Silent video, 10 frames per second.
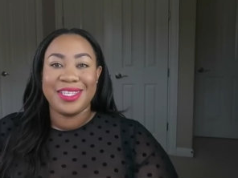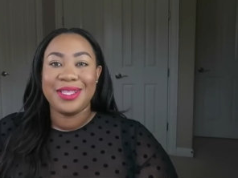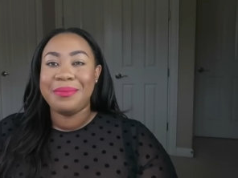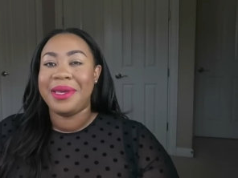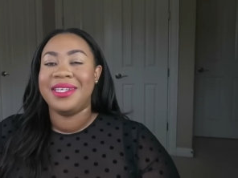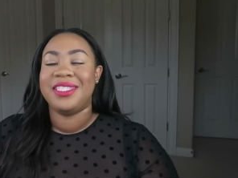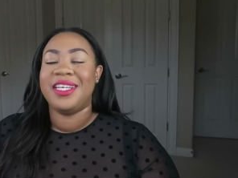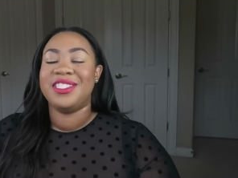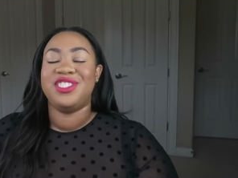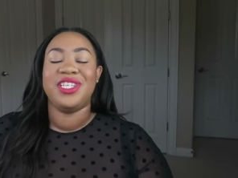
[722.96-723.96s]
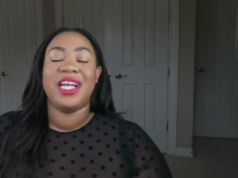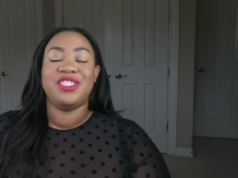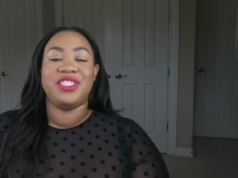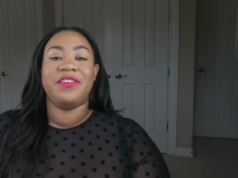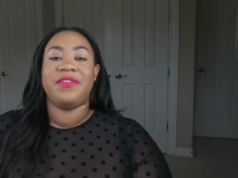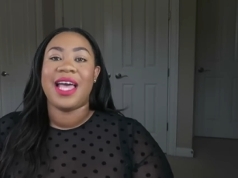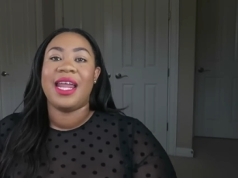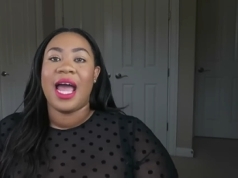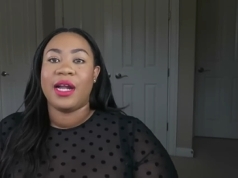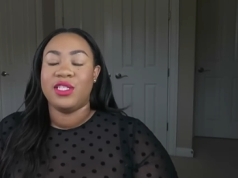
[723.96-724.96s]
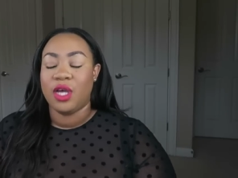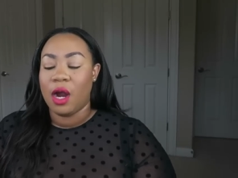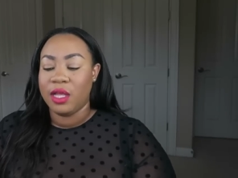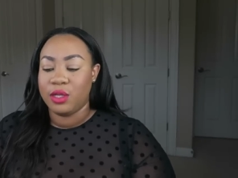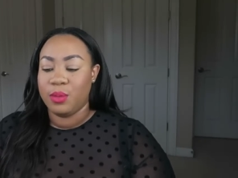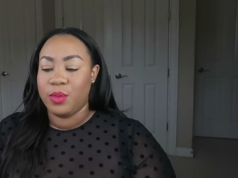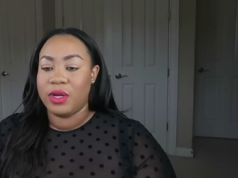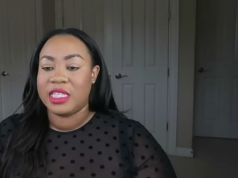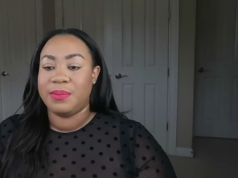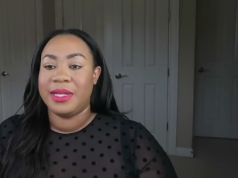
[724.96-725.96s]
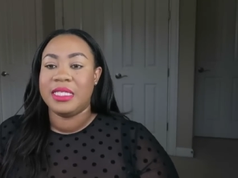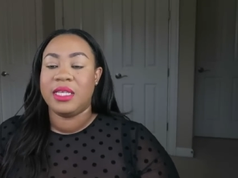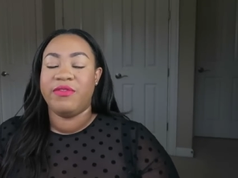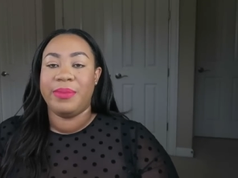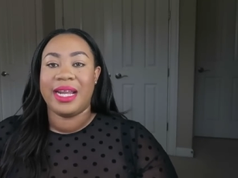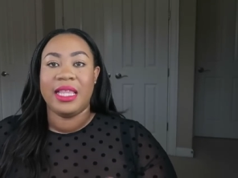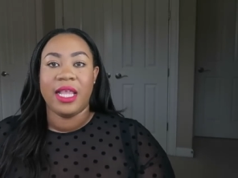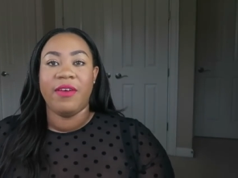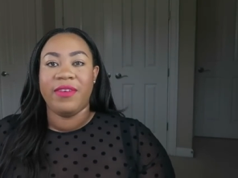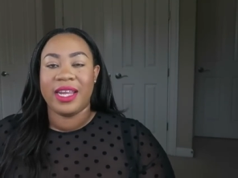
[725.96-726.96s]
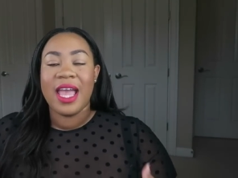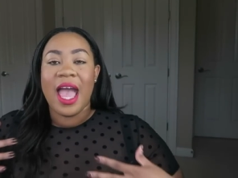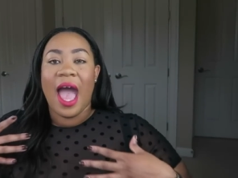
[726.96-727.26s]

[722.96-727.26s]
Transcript: still amazing. GHD flat irons are a little more expensive, but I love it.